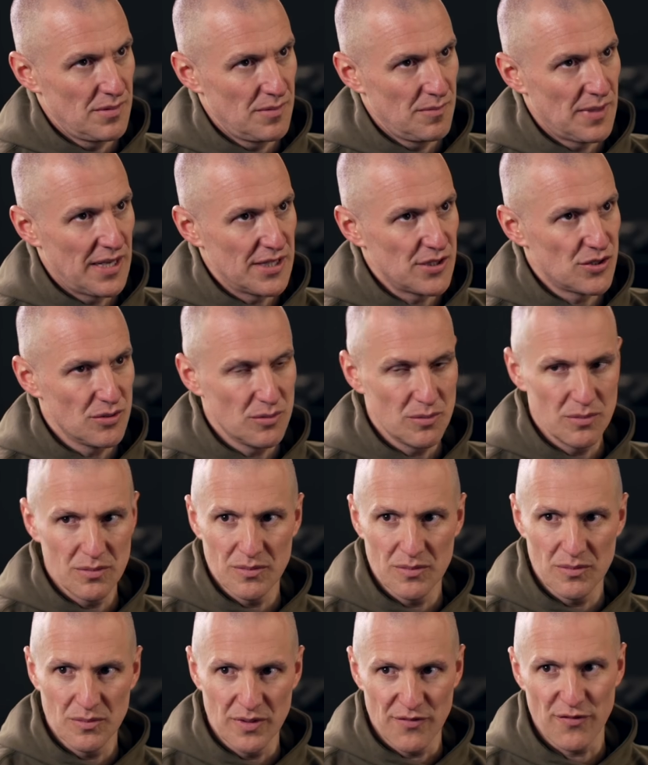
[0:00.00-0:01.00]
matchup
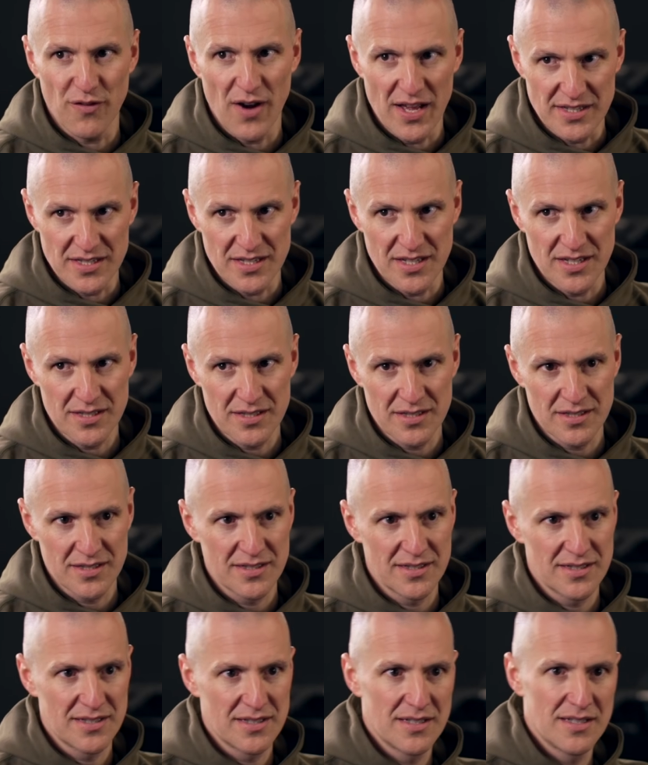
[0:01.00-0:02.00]
with Francis
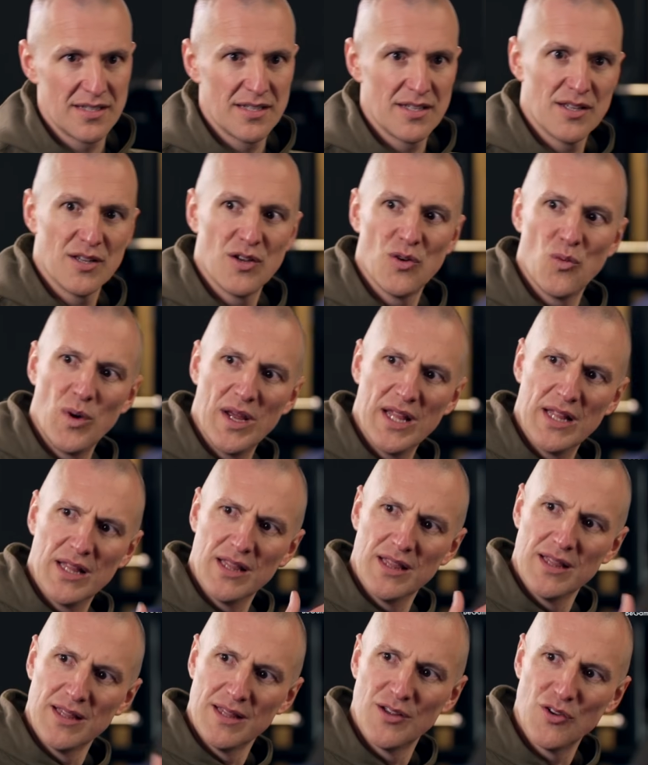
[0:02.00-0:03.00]

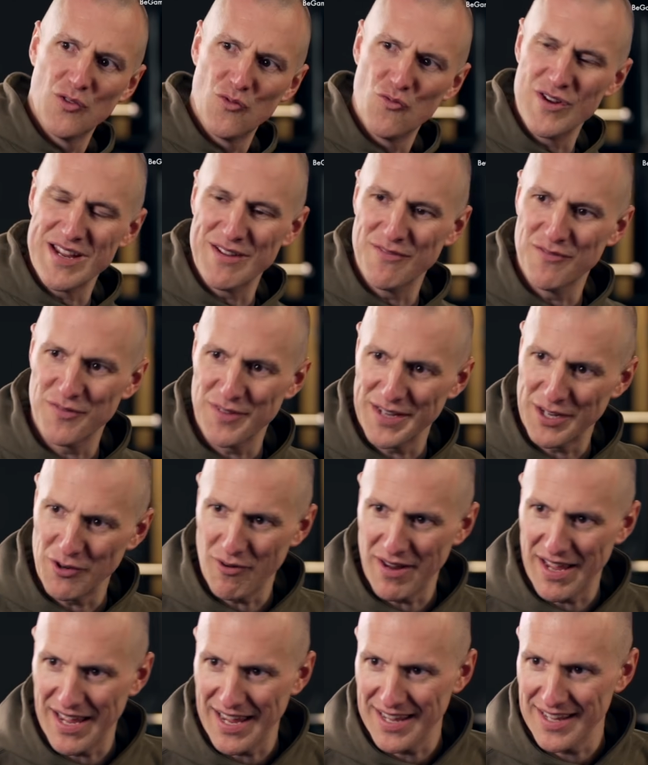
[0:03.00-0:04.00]
will
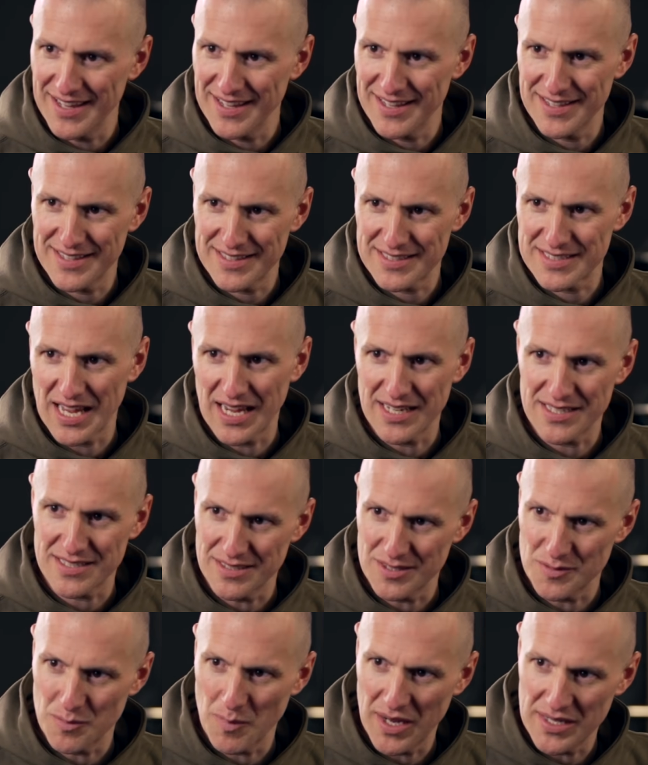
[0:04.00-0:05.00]
reinvigorate
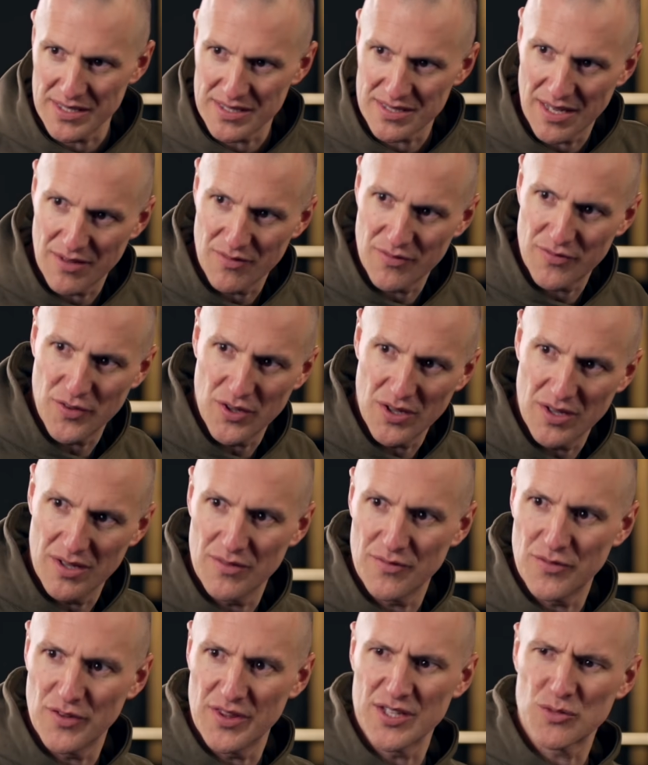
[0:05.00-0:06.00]
Tyson's mindset for
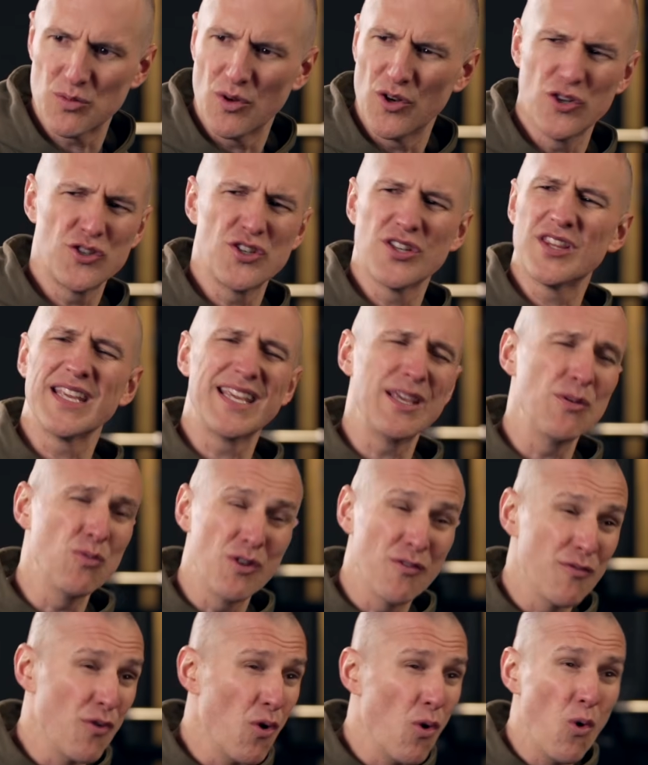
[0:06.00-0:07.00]
this one? Or do you think he would
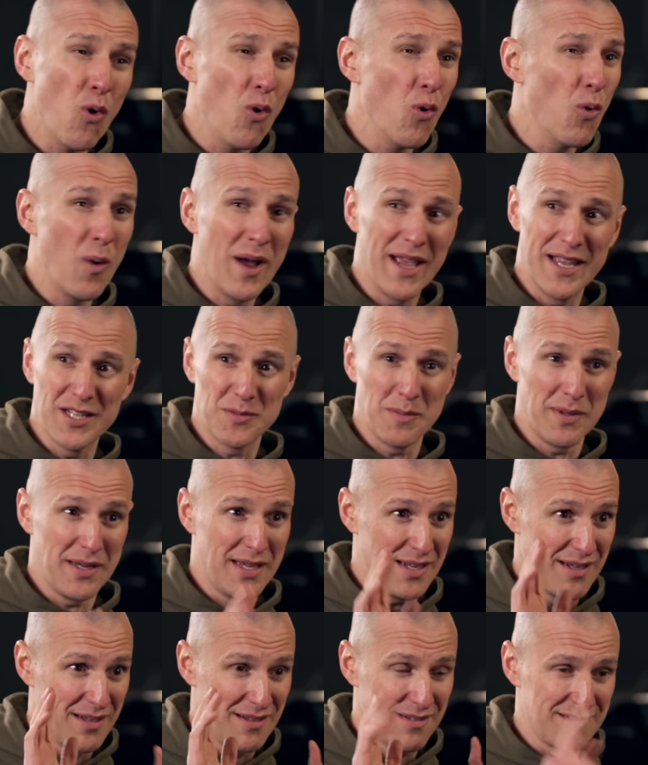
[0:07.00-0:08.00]
have always
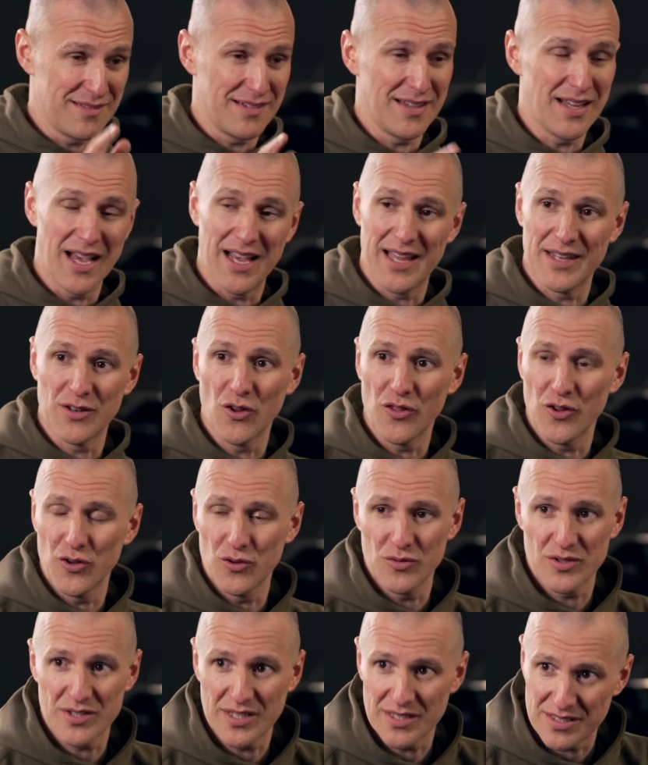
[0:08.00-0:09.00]
been, nah, I know that
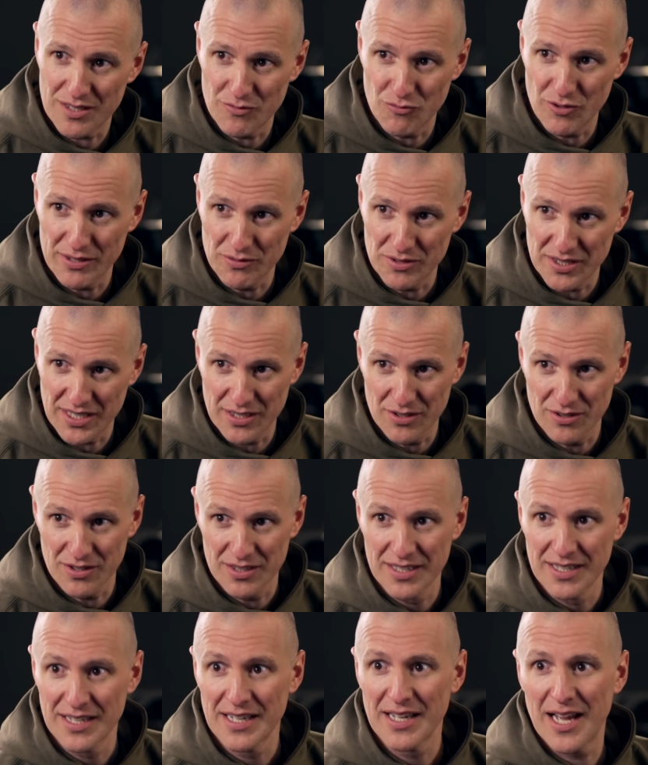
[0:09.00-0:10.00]
Usyk's the real deal,
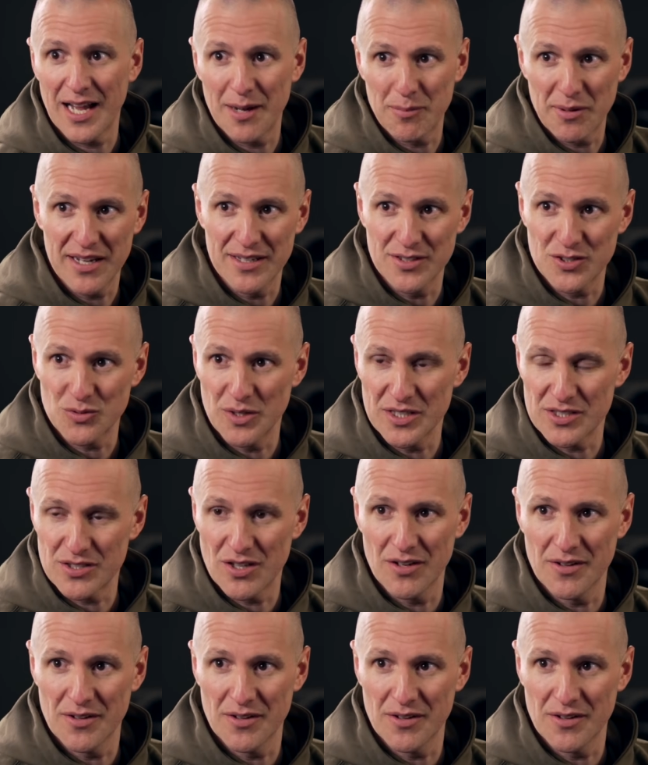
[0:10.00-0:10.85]
I'm getting switched on?